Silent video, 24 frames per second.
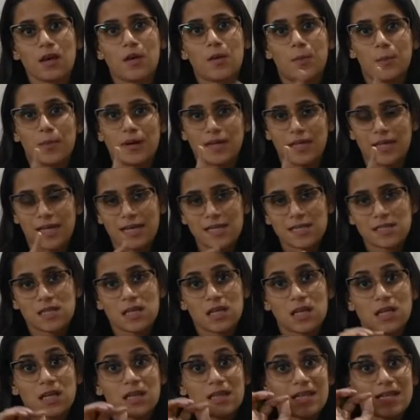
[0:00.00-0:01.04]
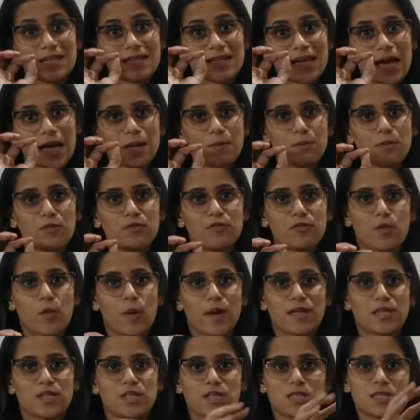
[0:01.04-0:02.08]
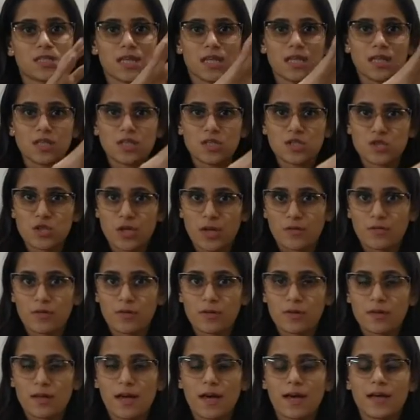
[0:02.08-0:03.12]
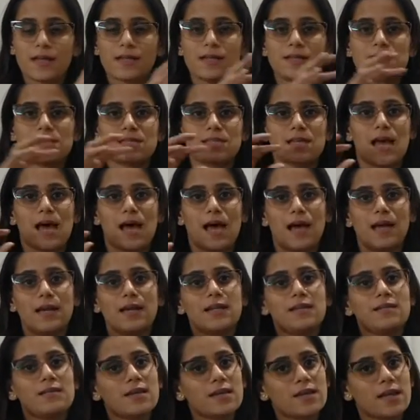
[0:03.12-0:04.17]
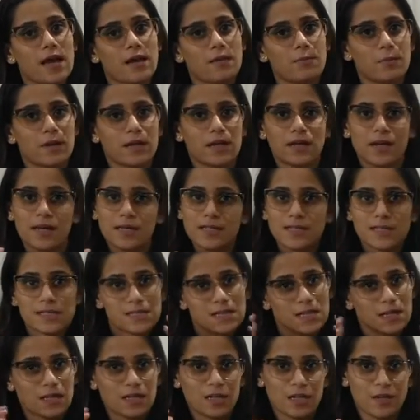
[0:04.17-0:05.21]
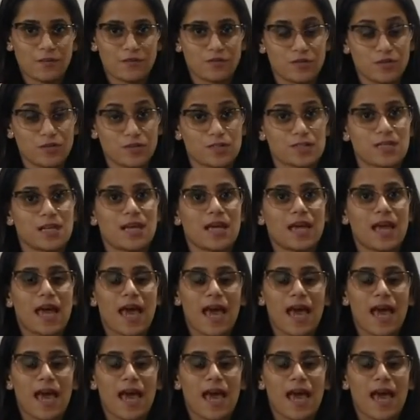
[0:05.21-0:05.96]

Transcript: But yes, the type of questions in the general IELTS and in the academic IELTS differs,